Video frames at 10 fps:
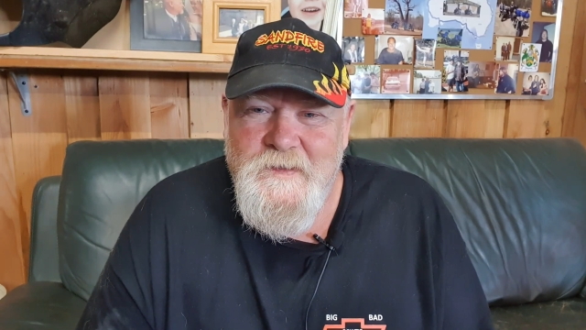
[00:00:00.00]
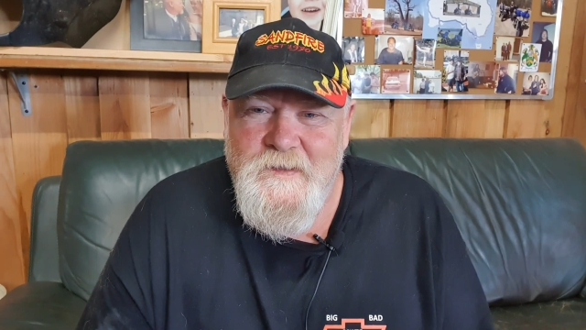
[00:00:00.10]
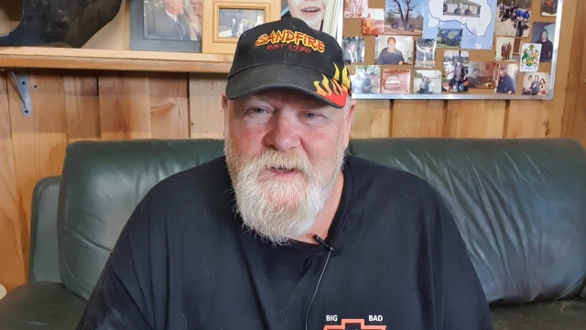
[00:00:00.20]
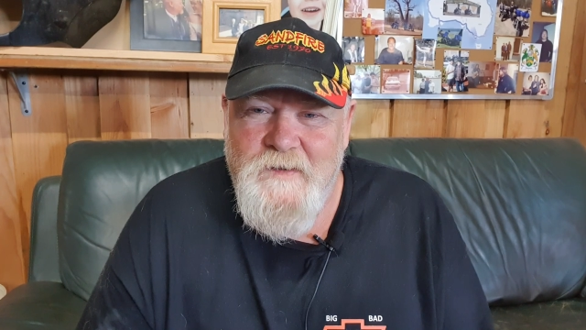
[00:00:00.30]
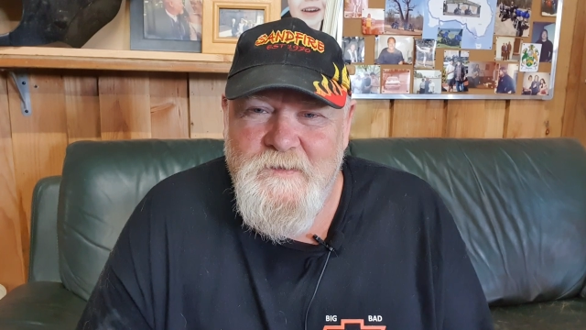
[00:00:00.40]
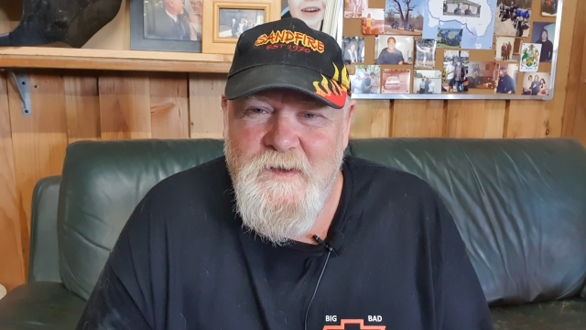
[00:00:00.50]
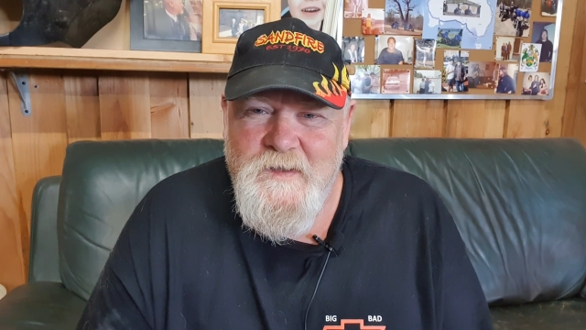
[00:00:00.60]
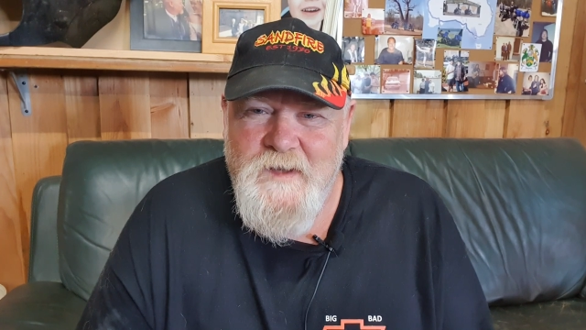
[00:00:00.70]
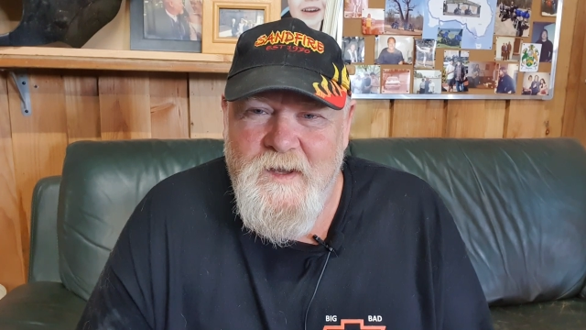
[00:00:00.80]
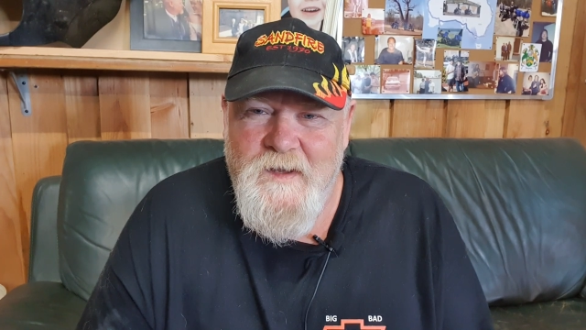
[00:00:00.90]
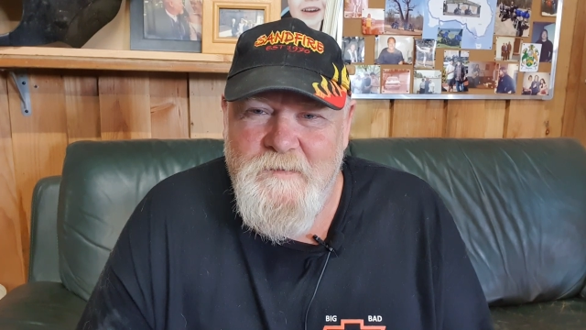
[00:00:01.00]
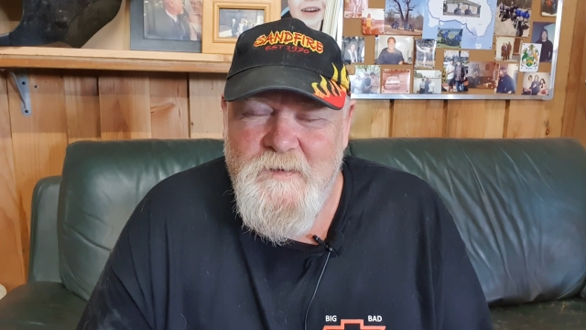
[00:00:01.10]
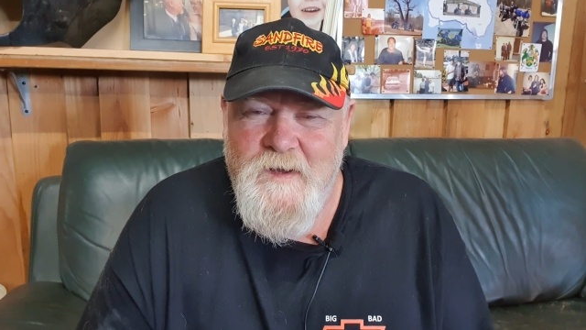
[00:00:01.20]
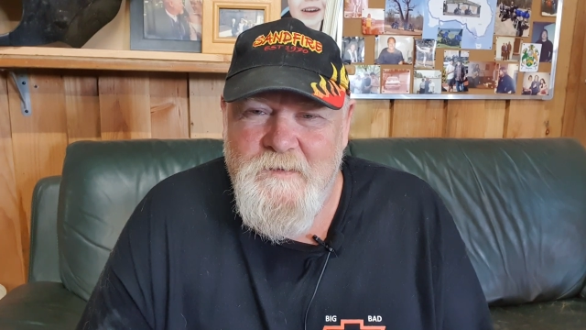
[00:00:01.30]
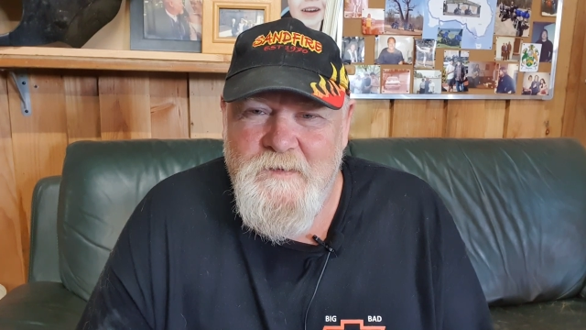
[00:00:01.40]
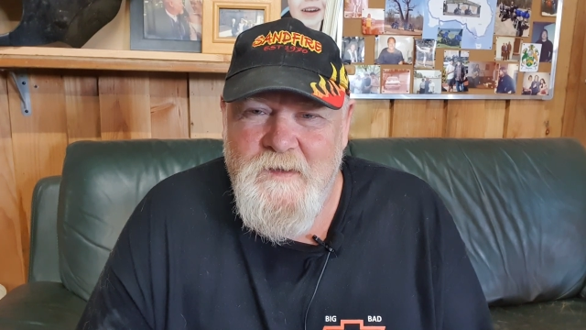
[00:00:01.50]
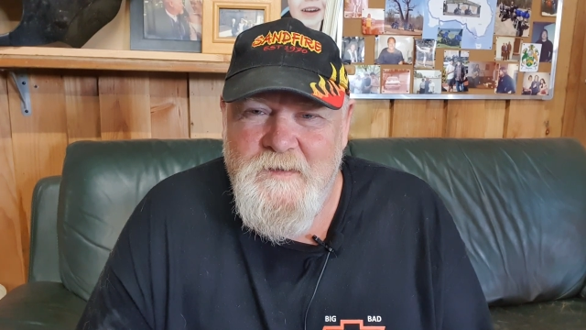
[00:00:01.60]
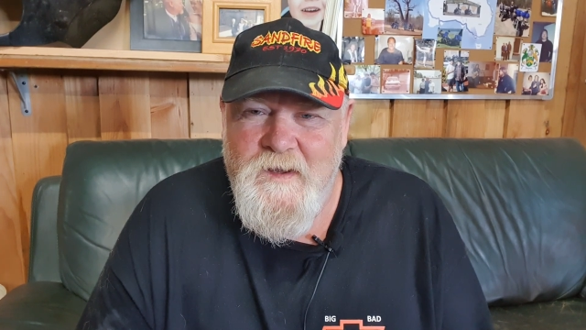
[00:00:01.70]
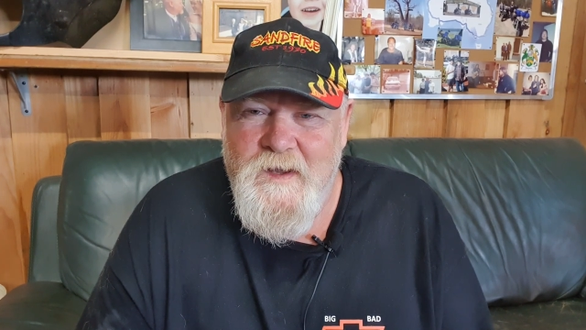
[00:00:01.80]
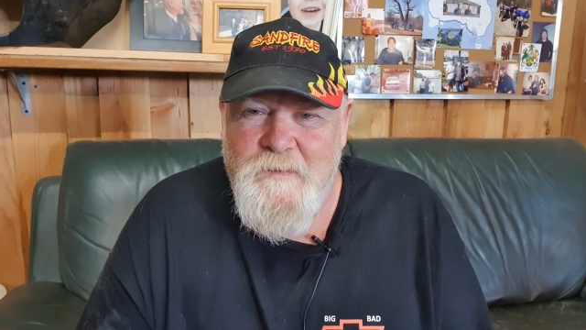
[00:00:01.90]
after our day
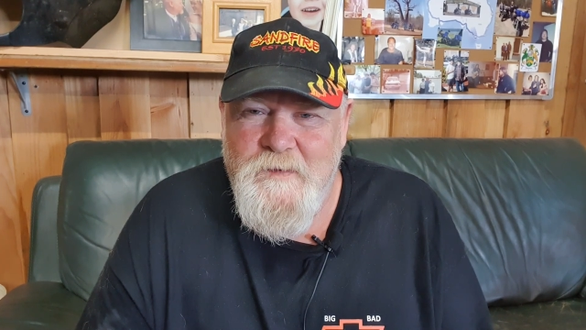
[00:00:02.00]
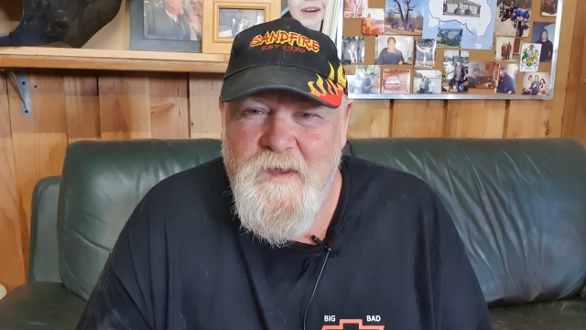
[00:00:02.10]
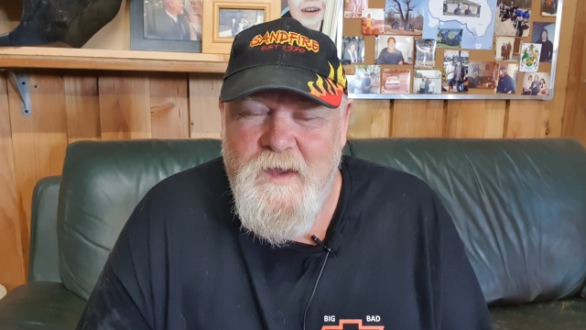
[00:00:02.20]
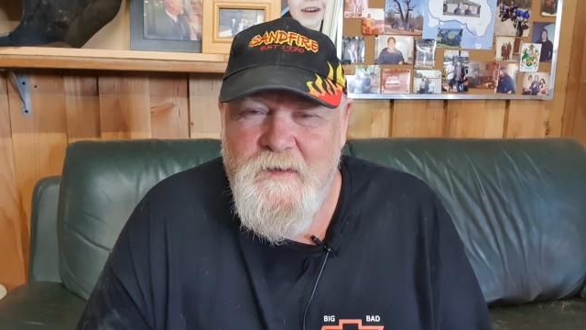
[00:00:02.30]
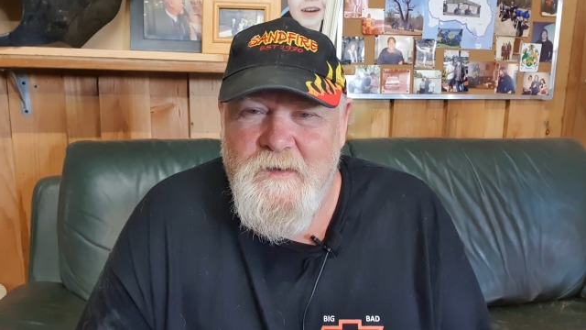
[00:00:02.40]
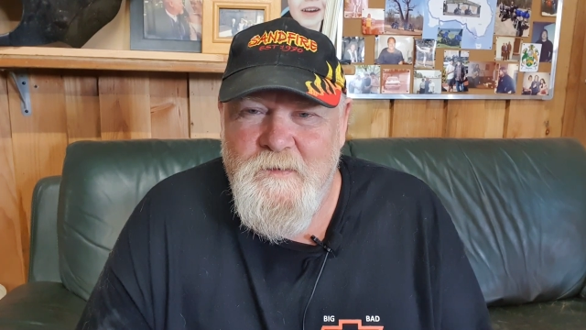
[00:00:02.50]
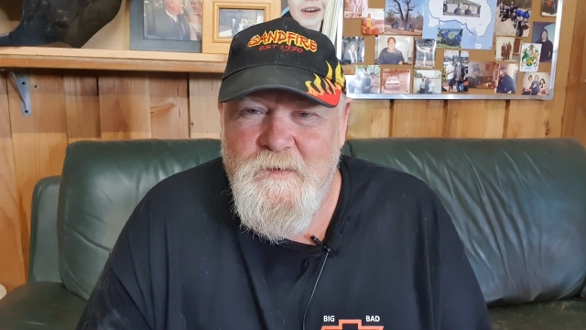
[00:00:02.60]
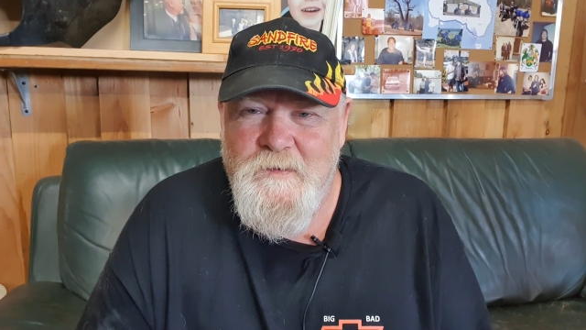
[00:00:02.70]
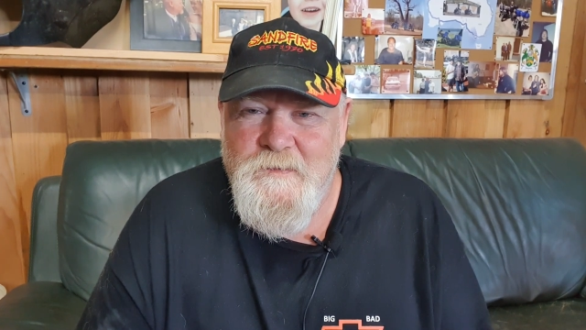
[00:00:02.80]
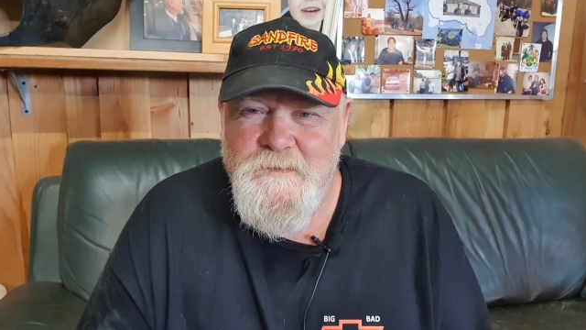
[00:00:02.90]
up in Kakadu, we